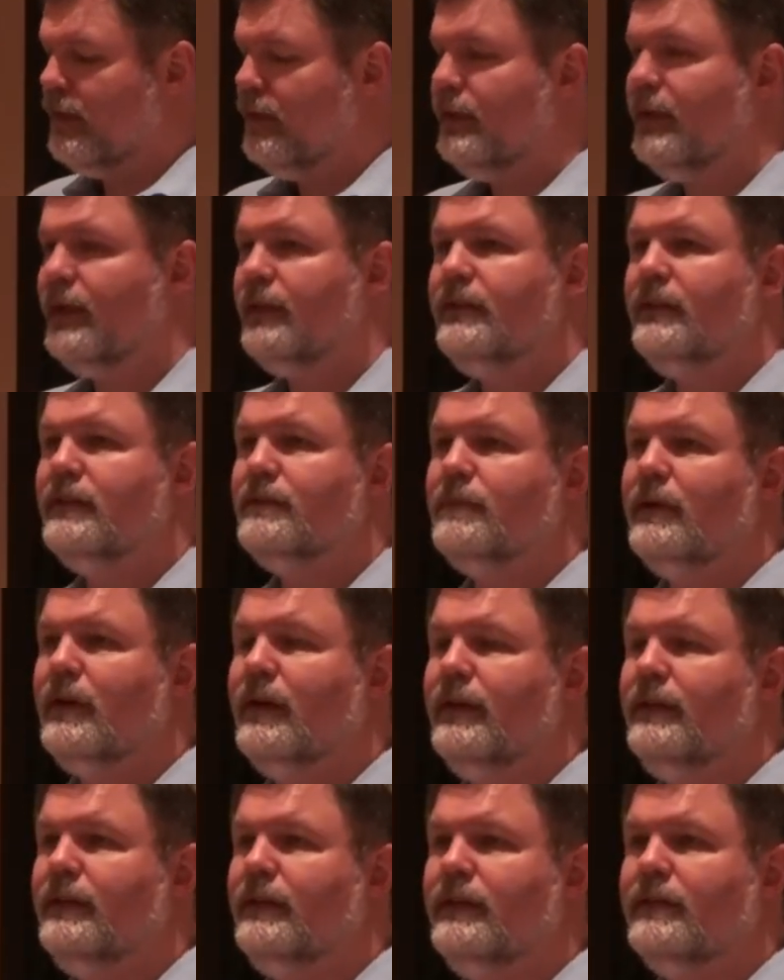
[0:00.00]
The ideas
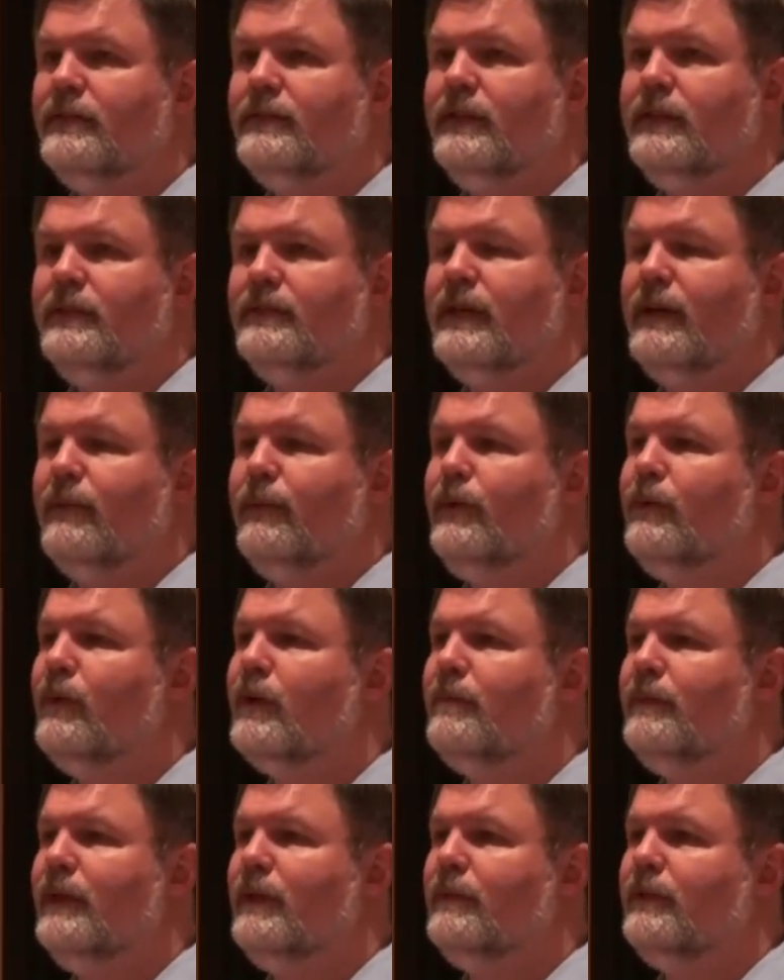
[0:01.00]
behind these is that we
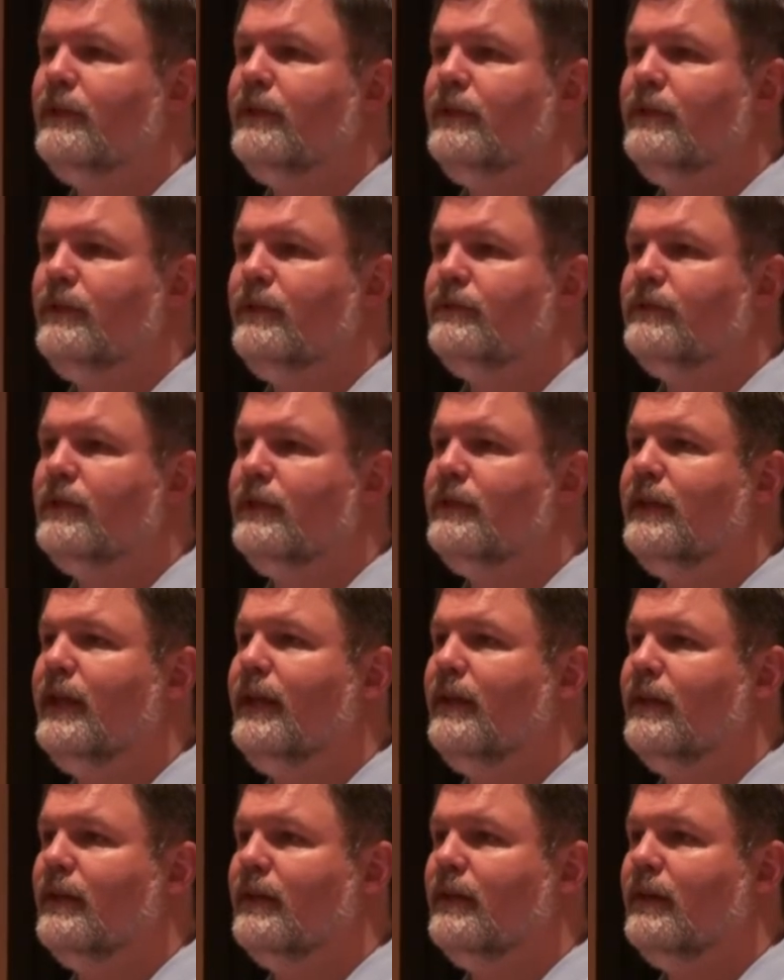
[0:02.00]
want to be able to use the
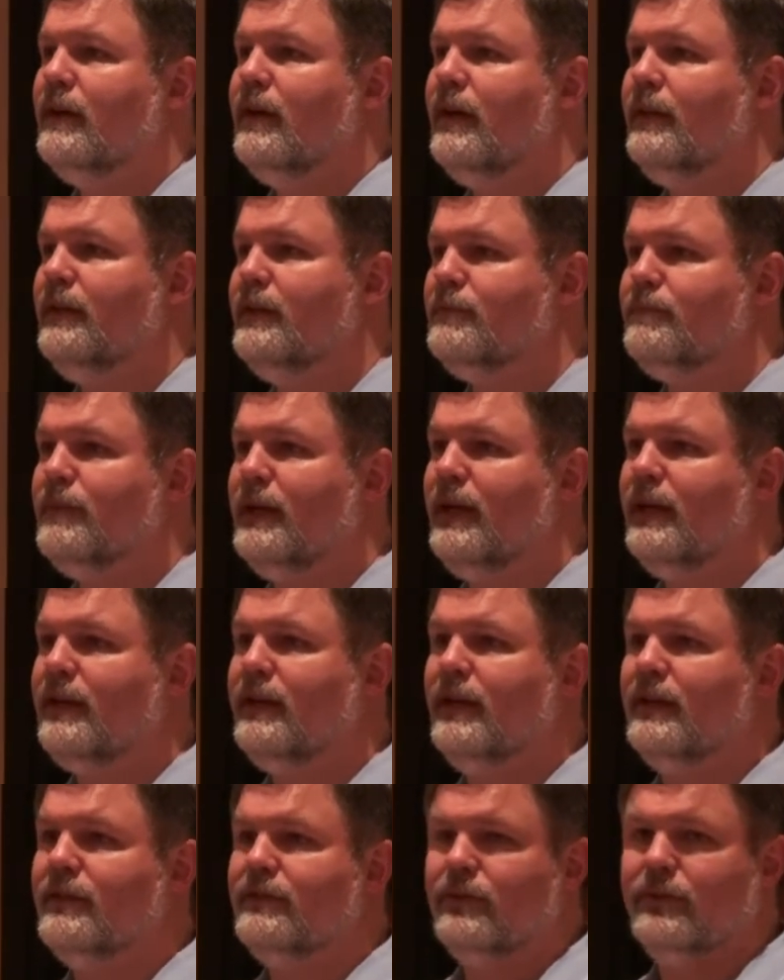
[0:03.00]
data on these back
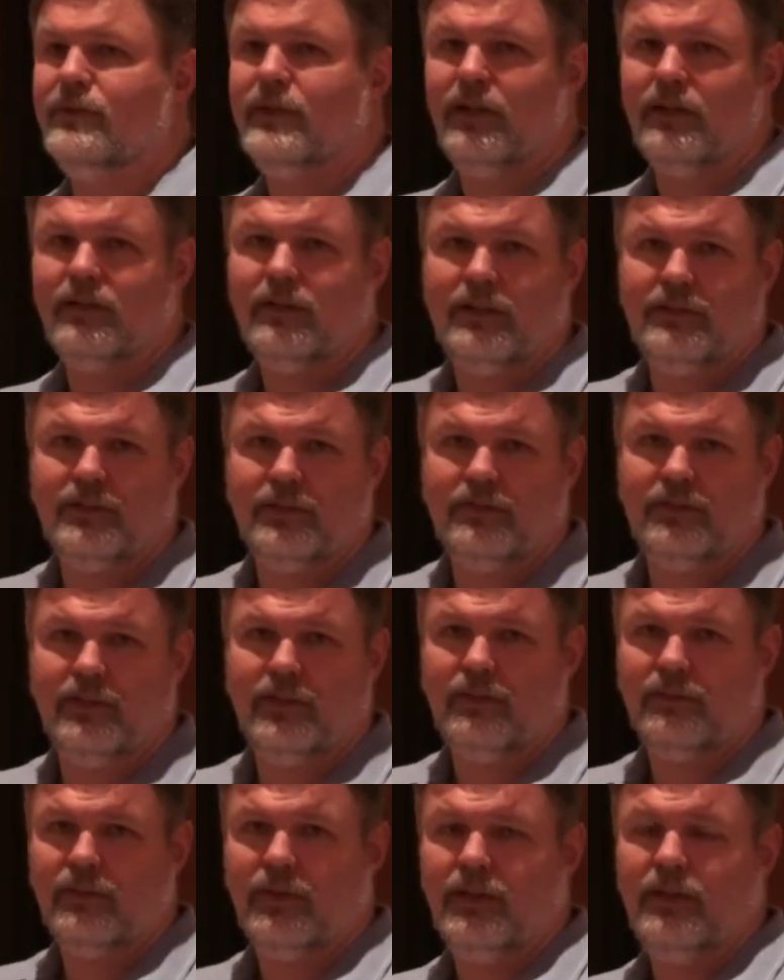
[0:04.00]
ends. So TigerLogic's
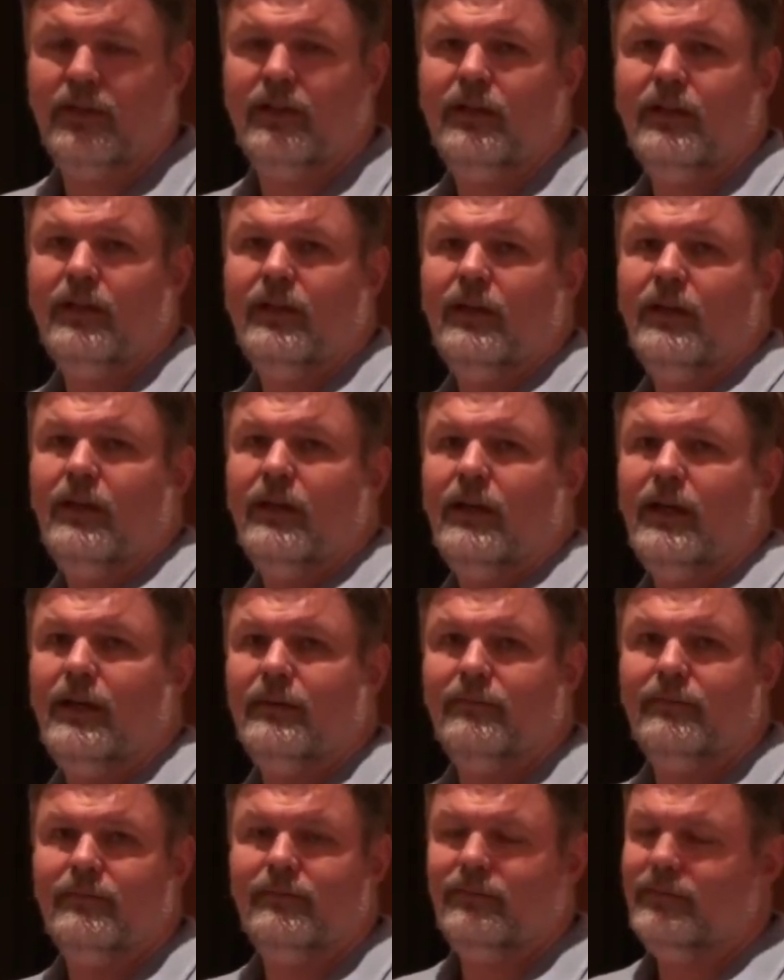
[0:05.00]
D3,
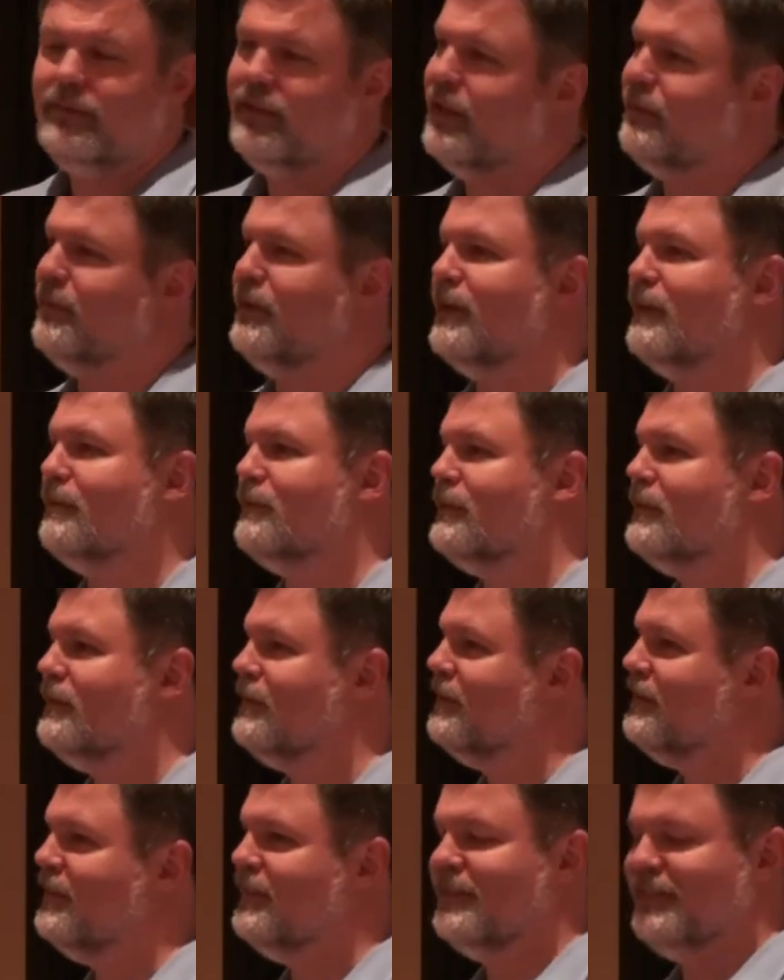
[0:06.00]
IBM's,
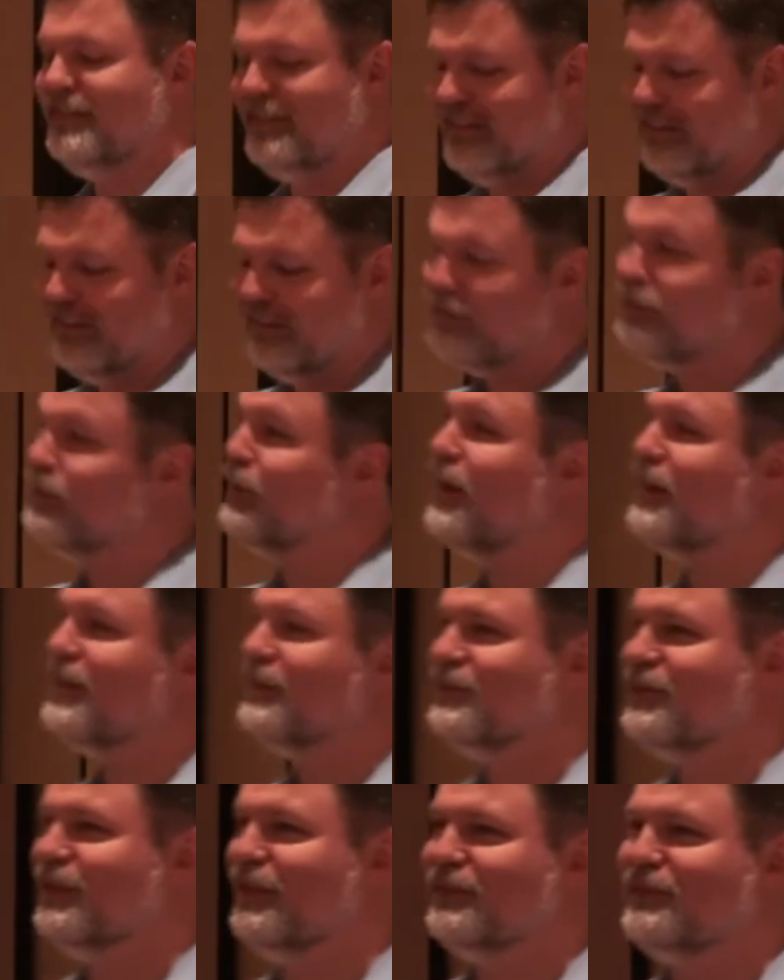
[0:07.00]

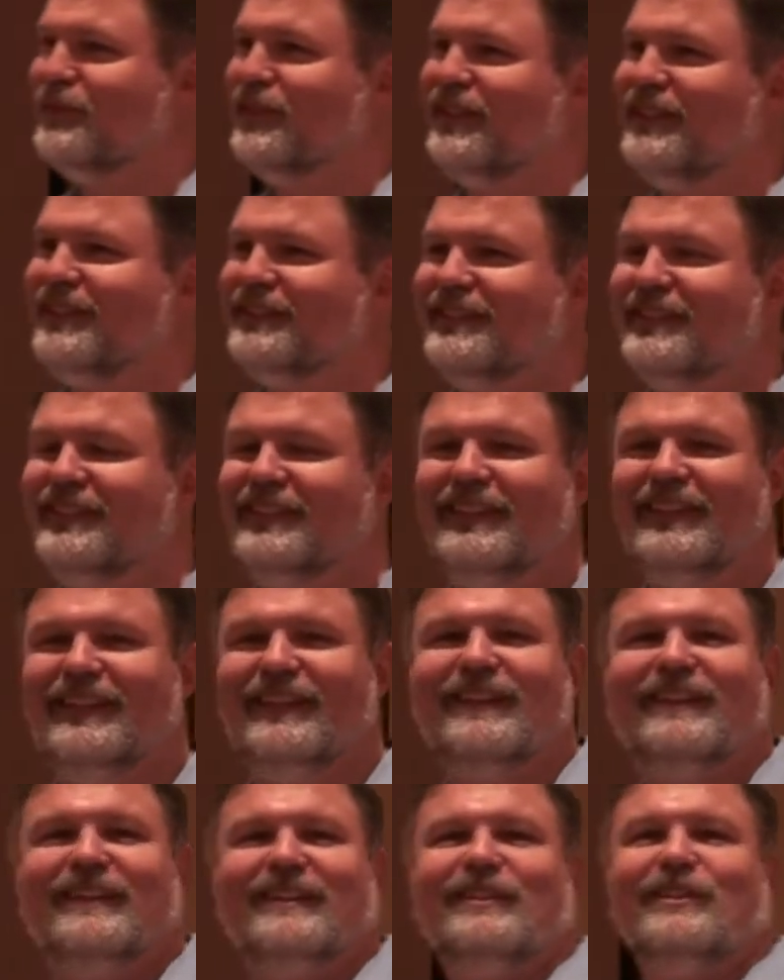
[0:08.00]
Rocket Software's,
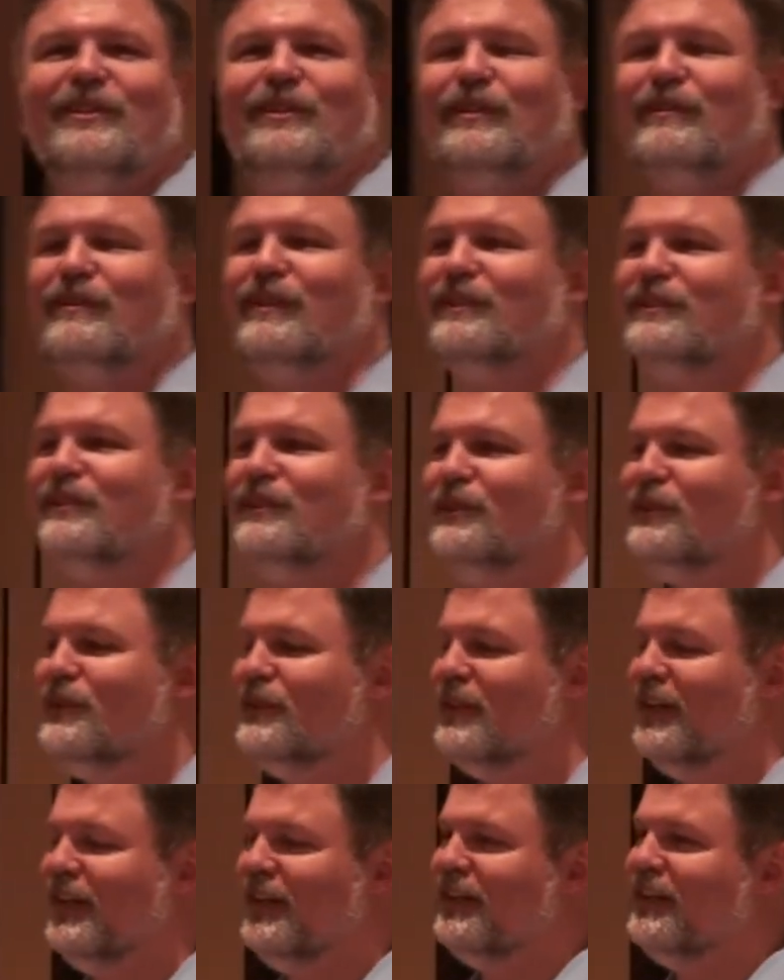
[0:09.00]
Universe and
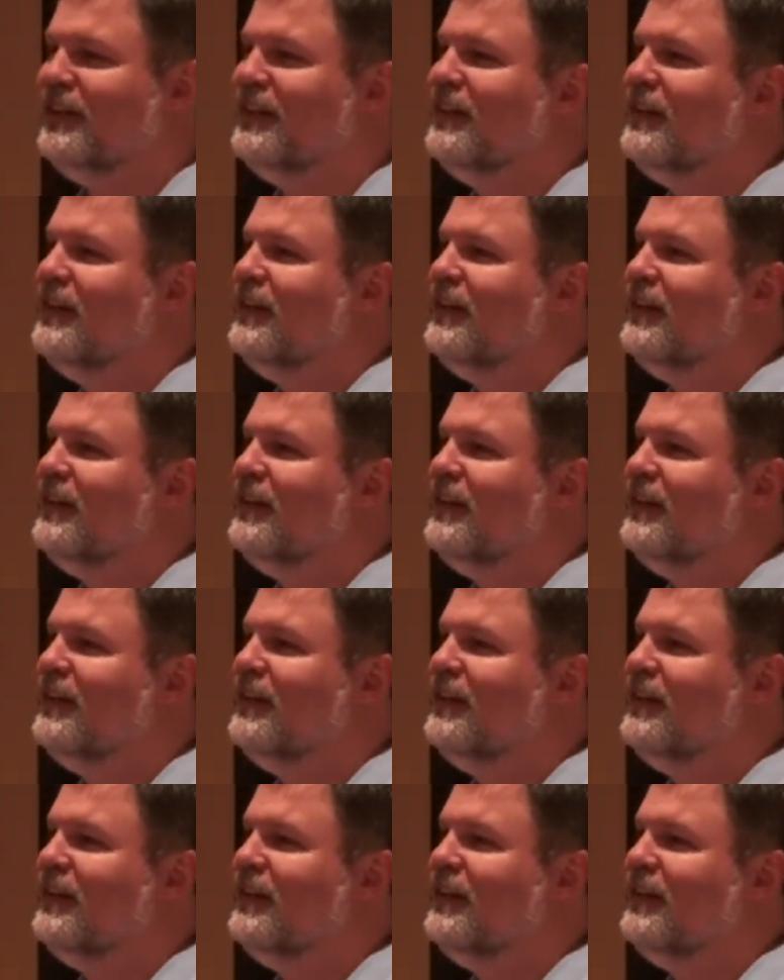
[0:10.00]
Unidata,